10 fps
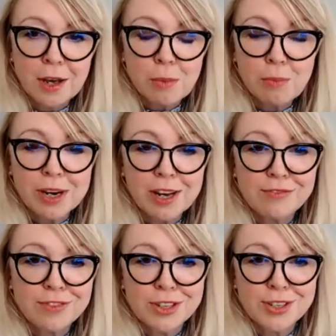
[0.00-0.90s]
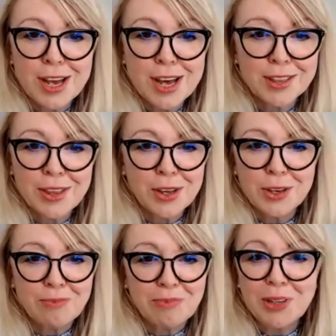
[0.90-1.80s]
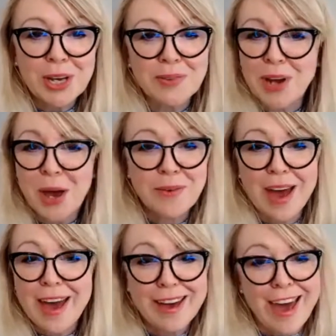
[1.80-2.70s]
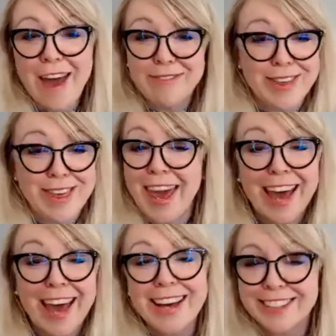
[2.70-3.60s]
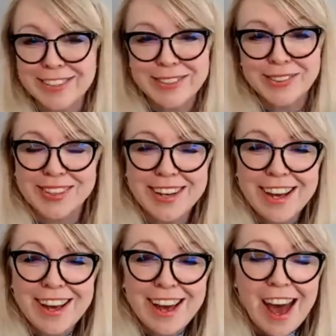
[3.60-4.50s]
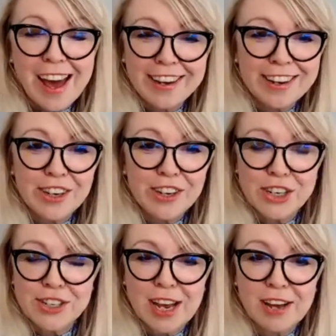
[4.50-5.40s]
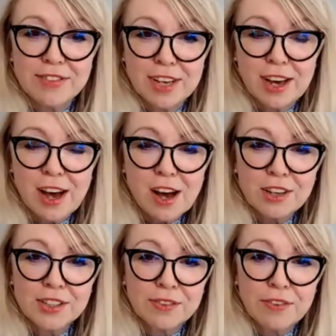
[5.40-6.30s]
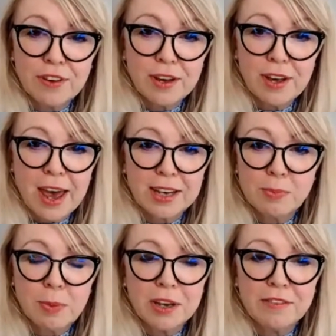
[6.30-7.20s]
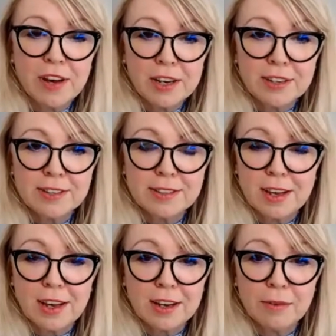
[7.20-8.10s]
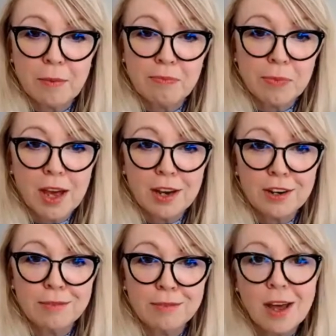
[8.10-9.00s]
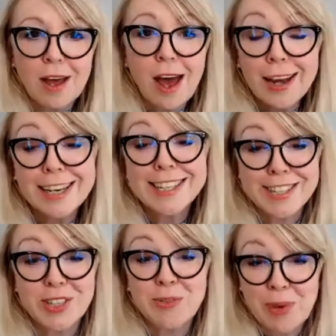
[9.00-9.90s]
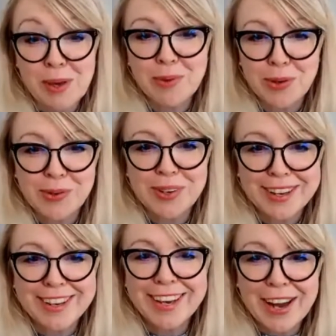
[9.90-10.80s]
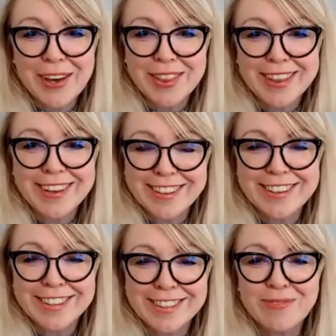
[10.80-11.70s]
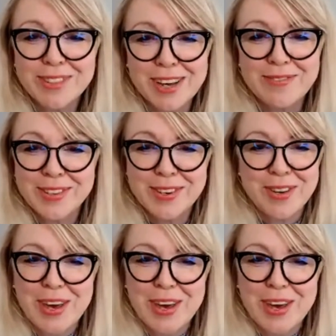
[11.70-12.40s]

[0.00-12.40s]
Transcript: But I've just learned that you don't know everything at all, and you just have to ask for expert advice and listen to people. You know, that sometimes you